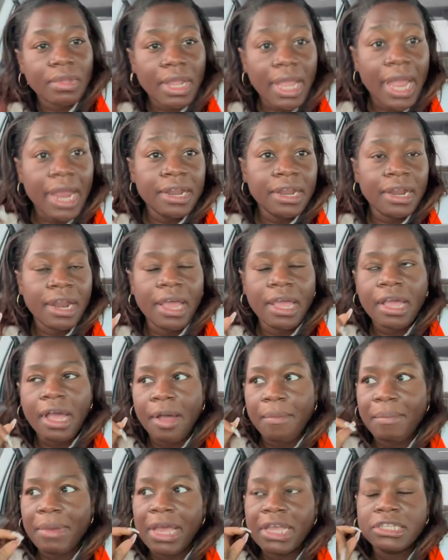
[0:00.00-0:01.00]
And then I
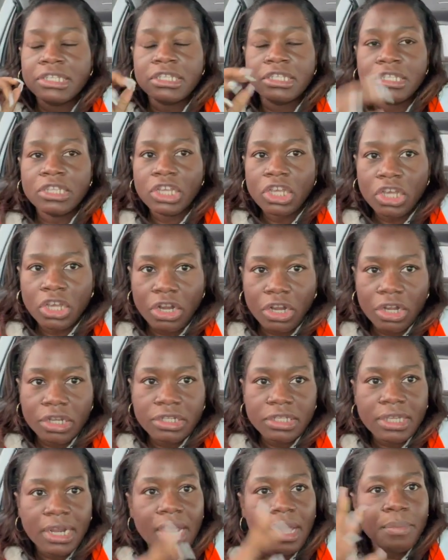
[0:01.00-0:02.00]
got my
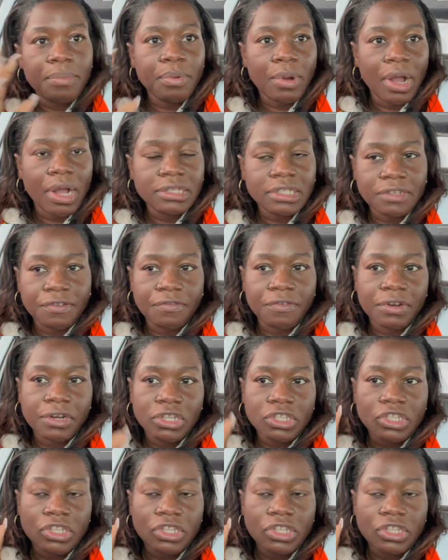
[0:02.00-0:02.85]
sneakers that I brought differently.